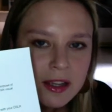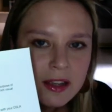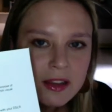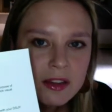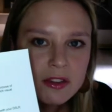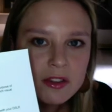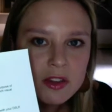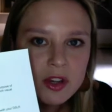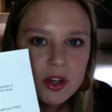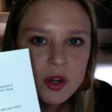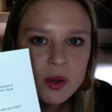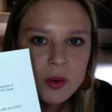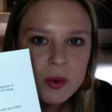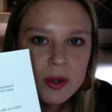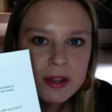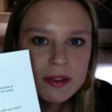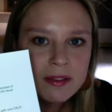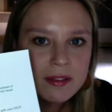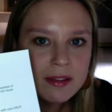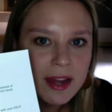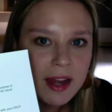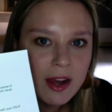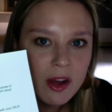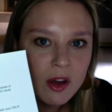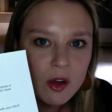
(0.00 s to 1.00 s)
So
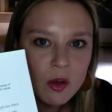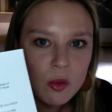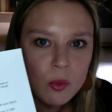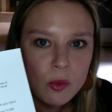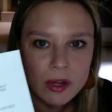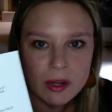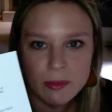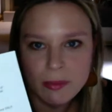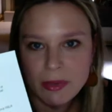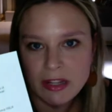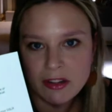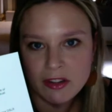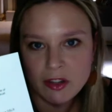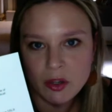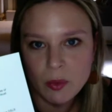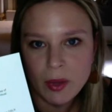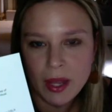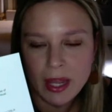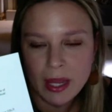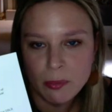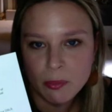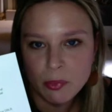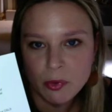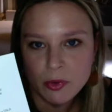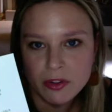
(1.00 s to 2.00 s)
it's now going to be due
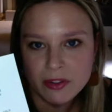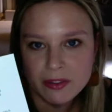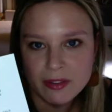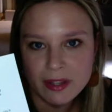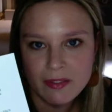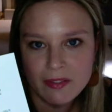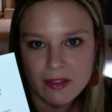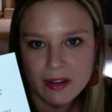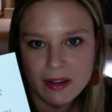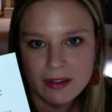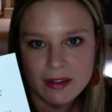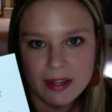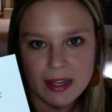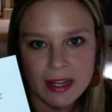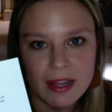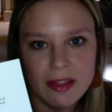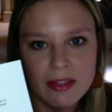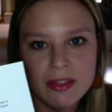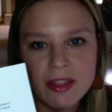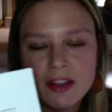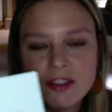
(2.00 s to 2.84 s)
April 17th.